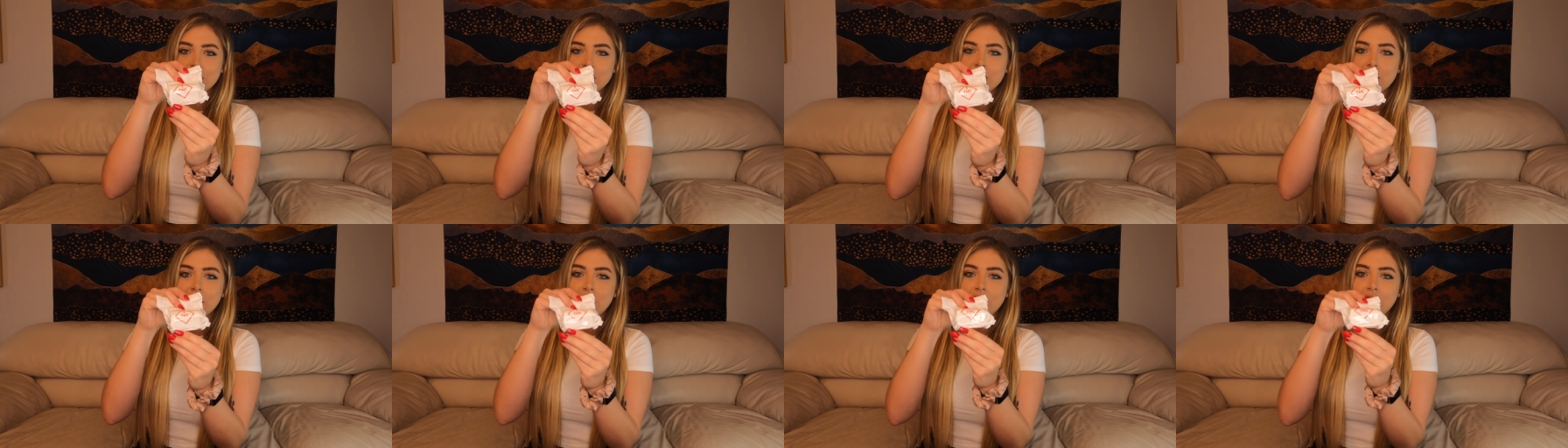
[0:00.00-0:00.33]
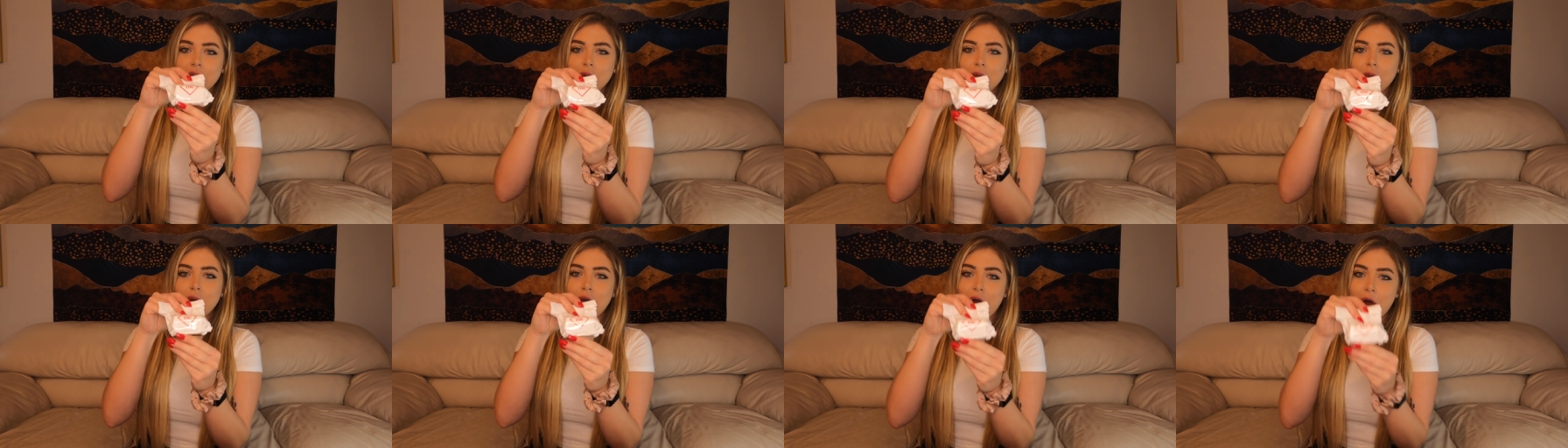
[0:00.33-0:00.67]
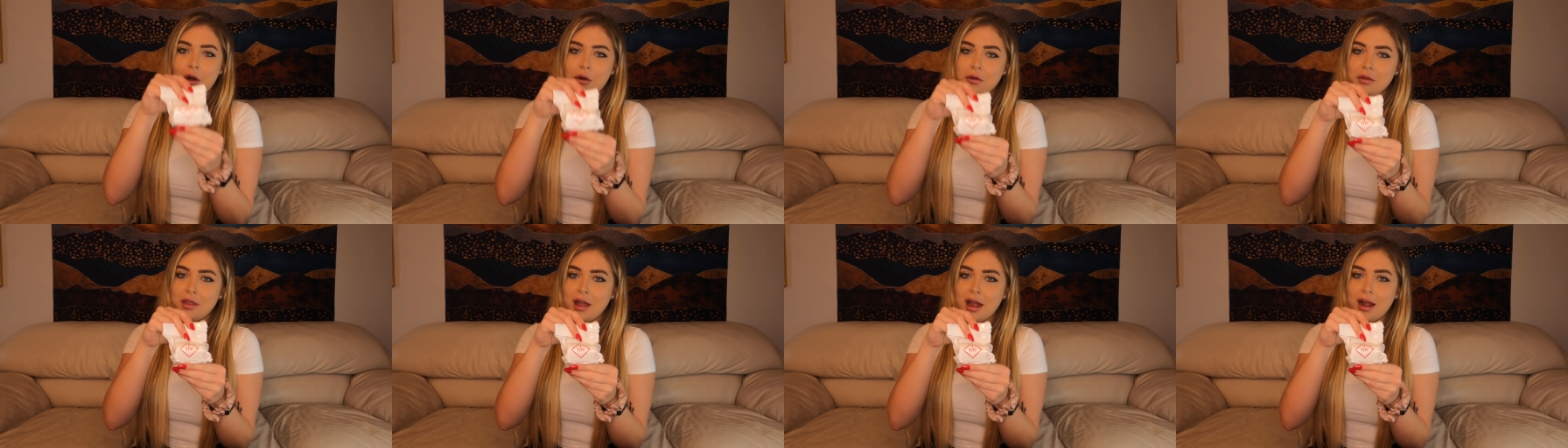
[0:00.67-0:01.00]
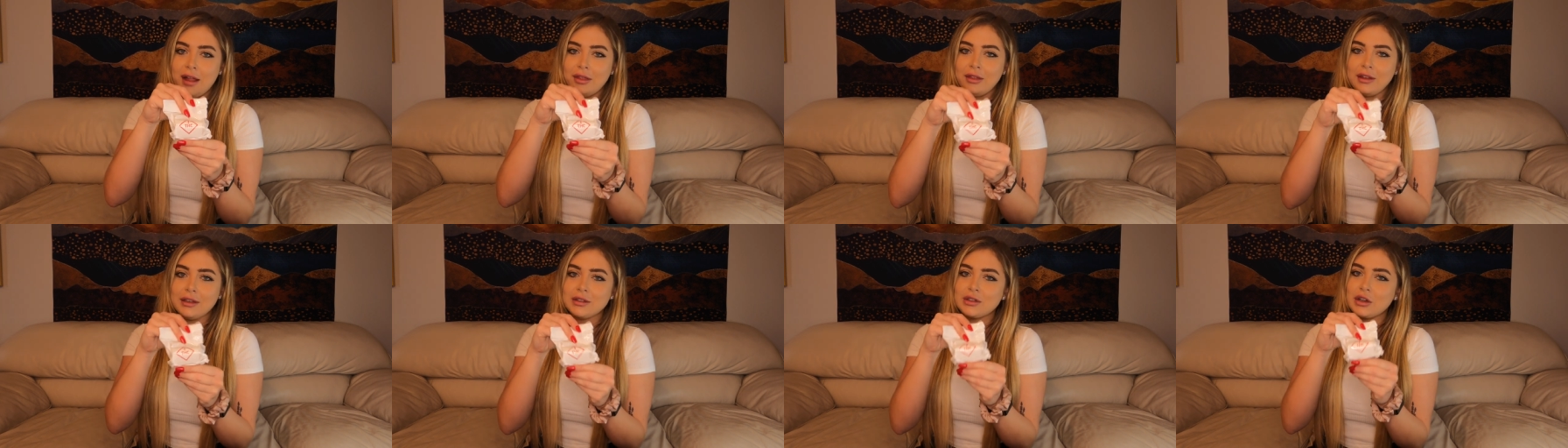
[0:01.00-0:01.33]
so you know
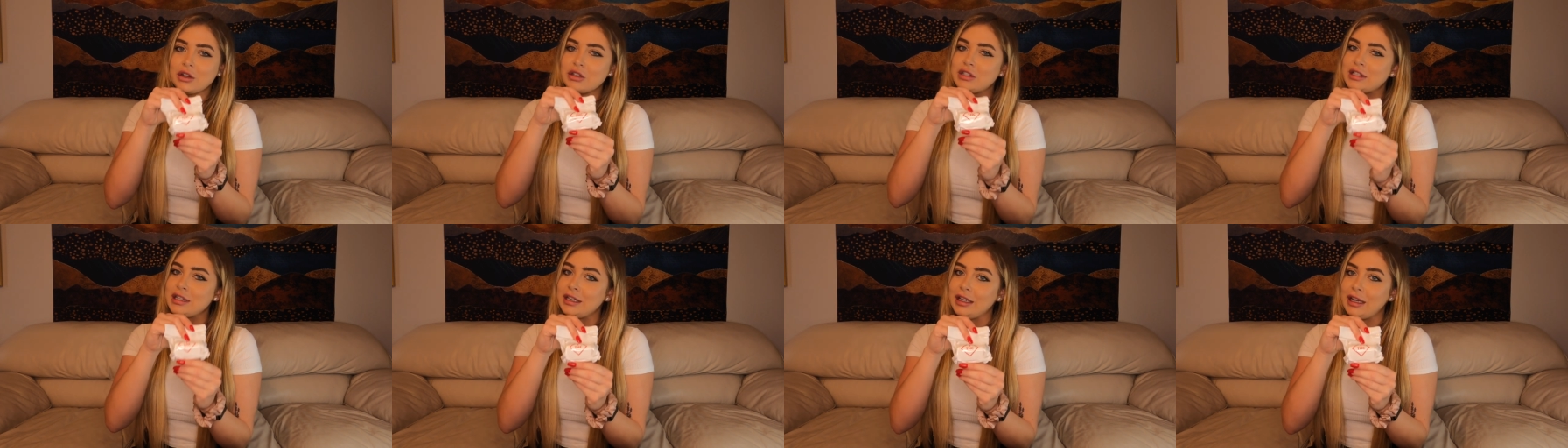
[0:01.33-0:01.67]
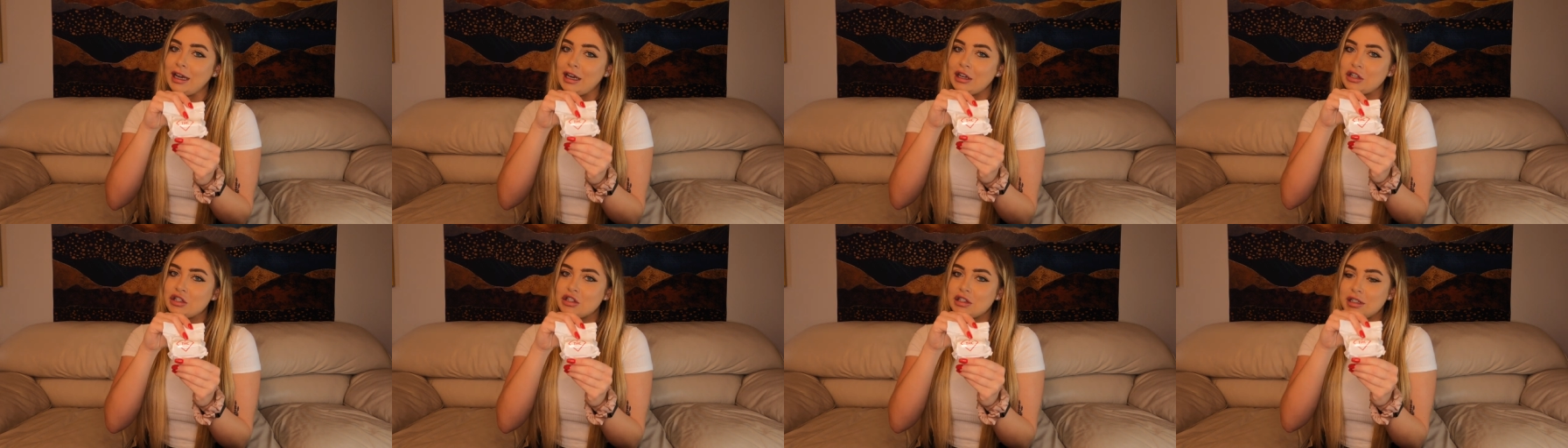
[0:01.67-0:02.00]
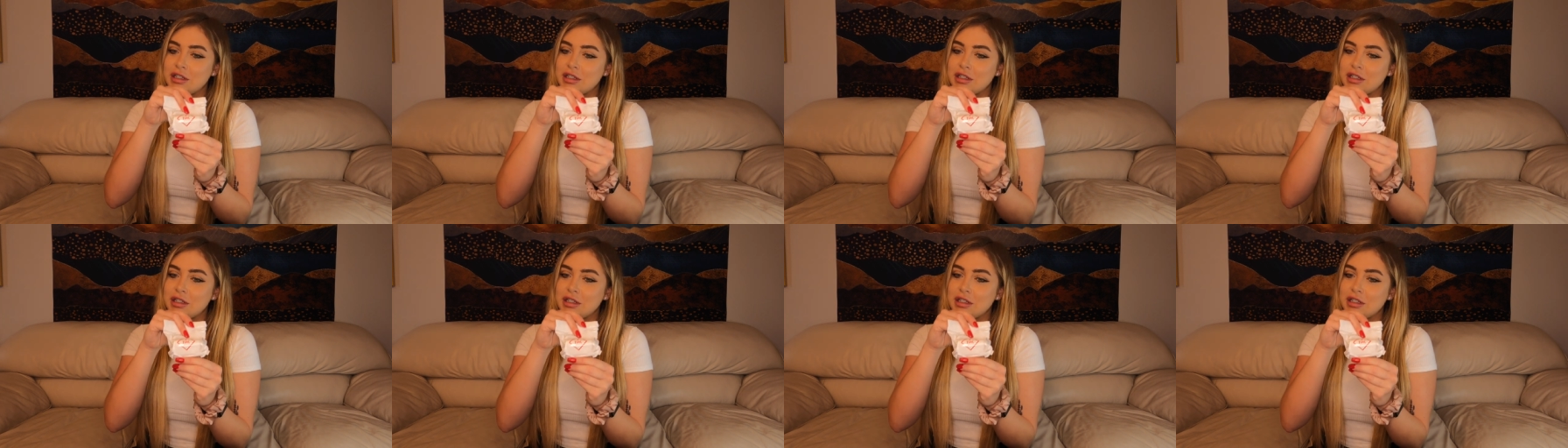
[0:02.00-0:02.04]
that these are T H